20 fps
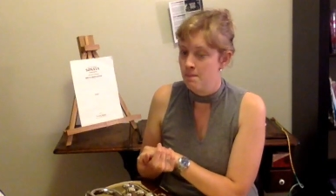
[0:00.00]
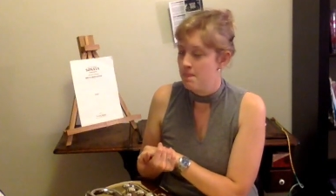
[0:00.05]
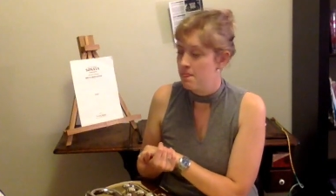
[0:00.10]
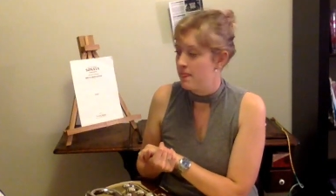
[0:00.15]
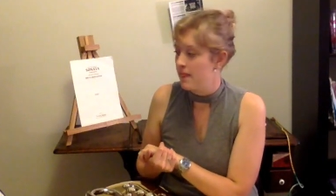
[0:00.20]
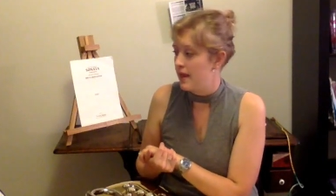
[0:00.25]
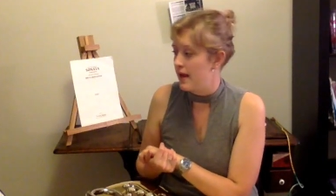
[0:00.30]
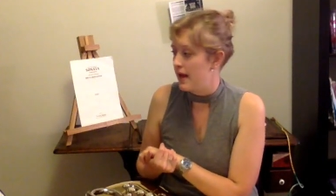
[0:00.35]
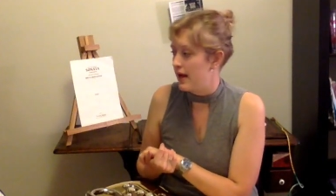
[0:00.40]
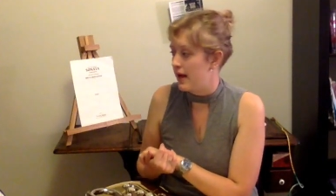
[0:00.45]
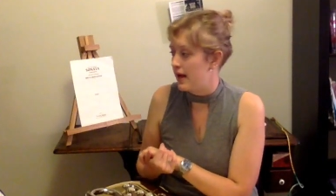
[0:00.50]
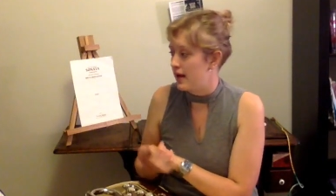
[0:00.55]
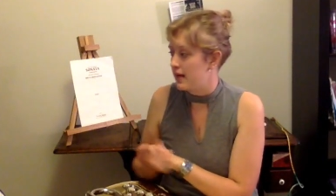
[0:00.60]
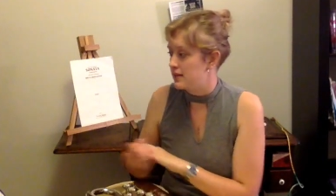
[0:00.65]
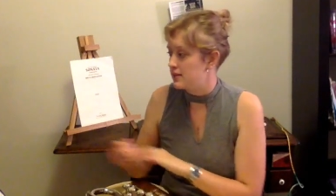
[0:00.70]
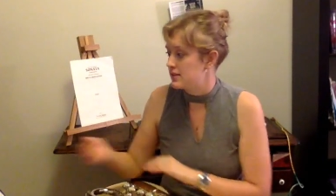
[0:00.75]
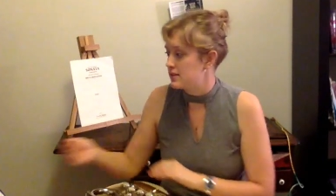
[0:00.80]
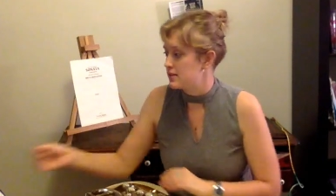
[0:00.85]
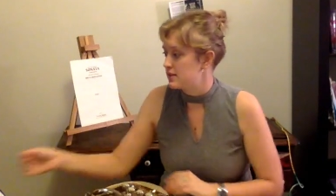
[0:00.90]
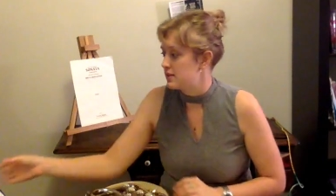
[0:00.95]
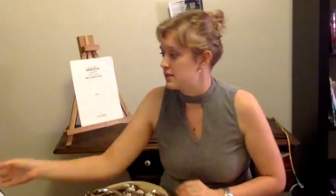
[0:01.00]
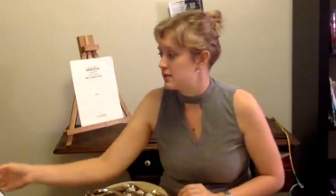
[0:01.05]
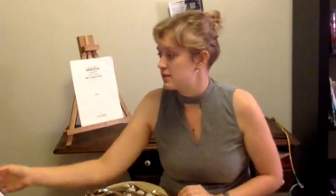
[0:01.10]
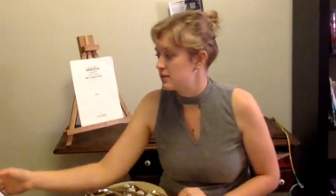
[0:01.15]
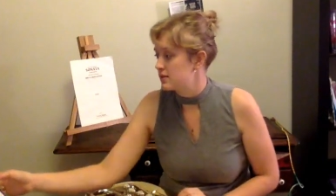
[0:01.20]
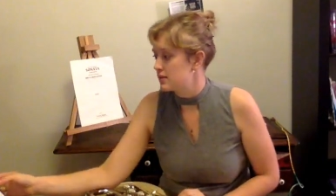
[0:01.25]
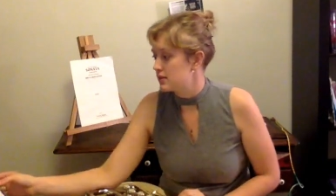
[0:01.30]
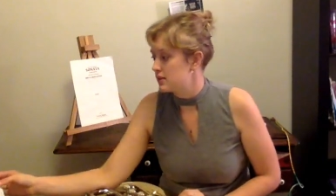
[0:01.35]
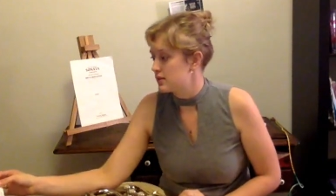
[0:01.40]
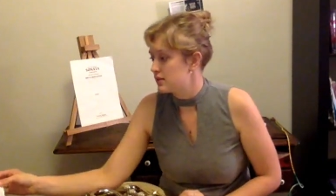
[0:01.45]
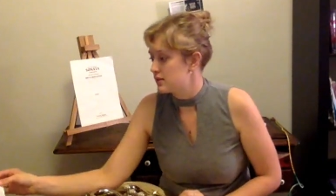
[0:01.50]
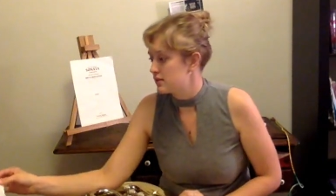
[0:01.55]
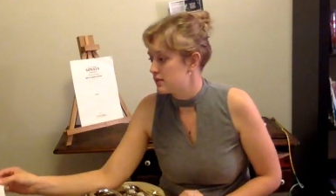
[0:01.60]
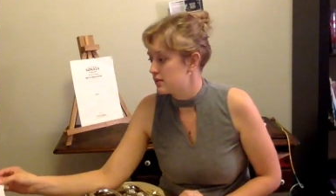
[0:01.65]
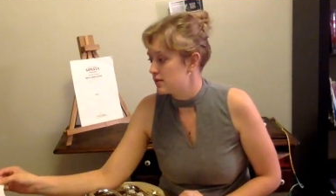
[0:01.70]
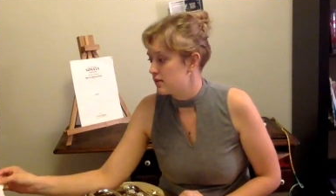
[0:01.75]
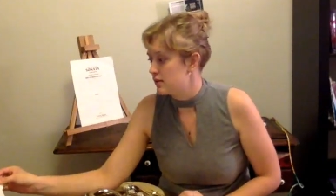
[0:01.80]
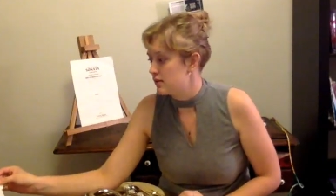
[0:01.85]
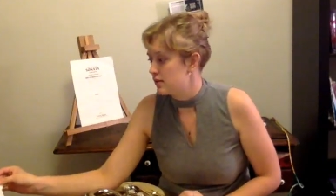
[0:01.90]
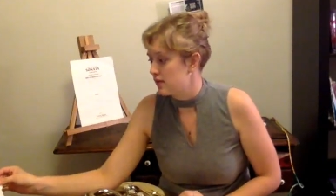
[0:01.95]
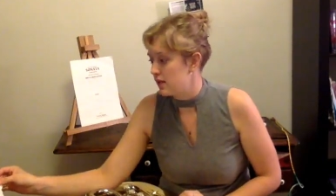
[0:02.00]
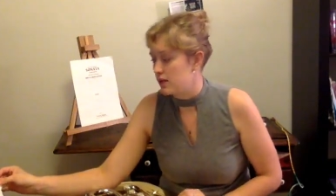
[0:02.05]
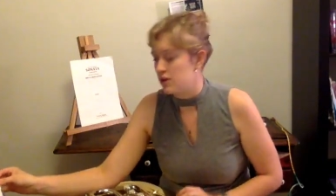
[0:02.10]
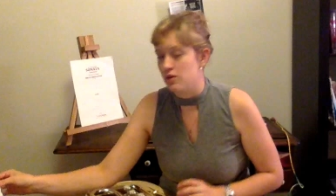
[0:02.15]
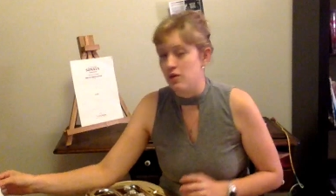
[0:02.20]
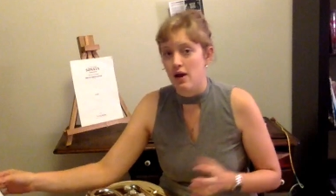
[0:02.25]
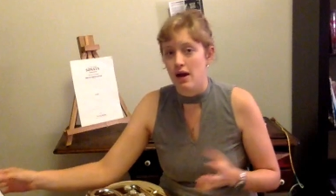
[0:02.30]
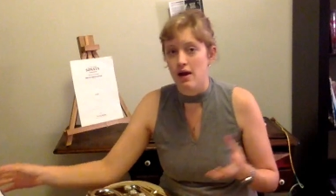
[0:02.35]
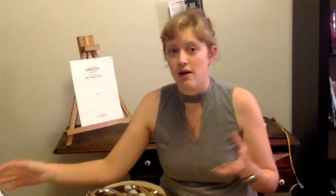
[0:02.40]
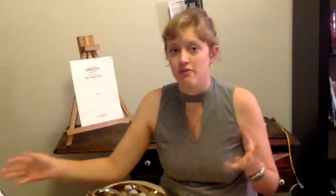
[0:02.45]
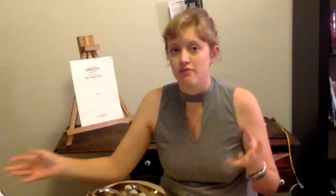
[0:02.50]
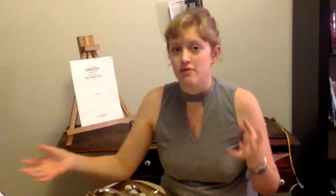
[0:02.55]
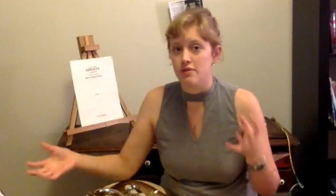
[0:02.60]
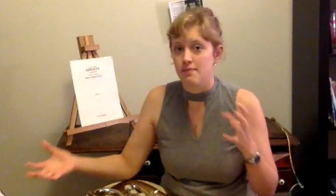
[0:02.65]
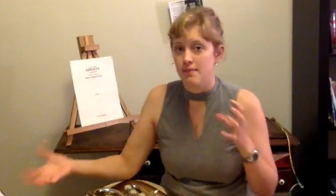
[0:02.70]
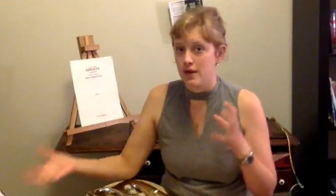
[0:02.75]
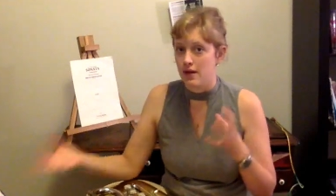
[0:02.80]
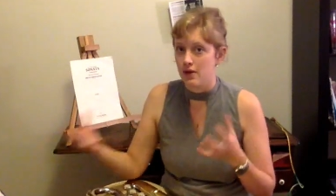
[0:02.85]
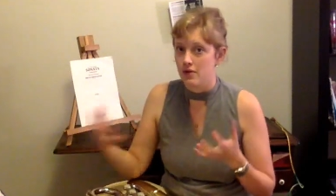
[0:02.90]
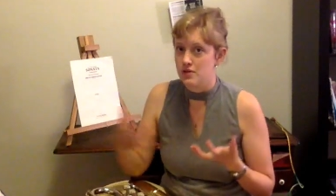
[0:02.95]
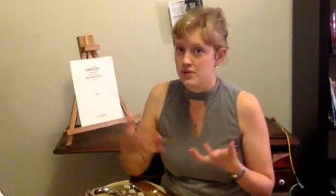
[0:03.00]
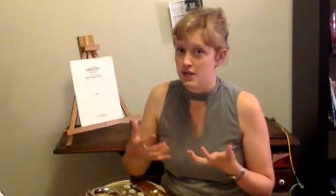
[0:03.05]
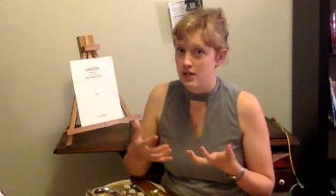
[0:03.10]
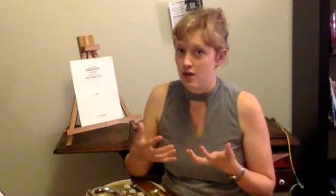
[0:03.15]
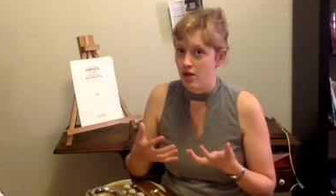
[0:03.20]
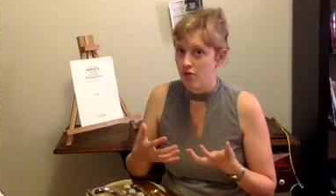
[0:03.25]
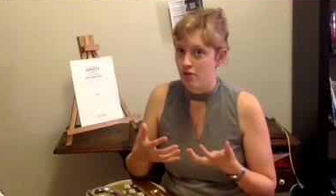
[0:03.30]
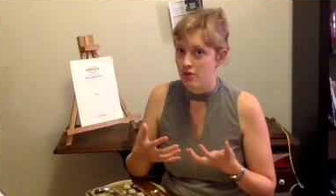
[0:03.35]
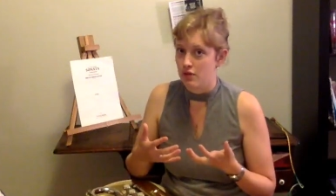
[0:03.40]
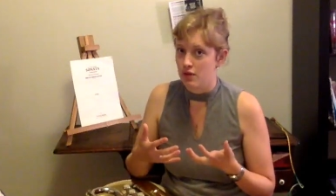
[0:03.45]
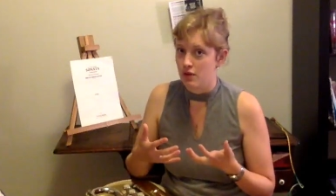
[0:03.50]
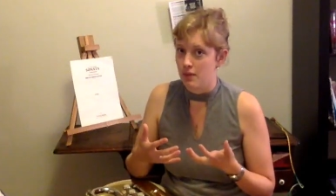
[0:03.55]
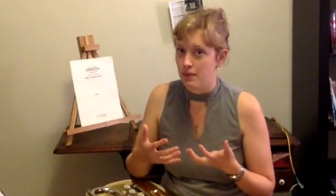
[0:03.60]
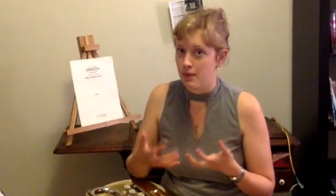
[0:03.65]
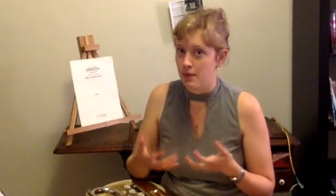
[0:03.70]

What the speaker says: And then you have the piano take over a little bit.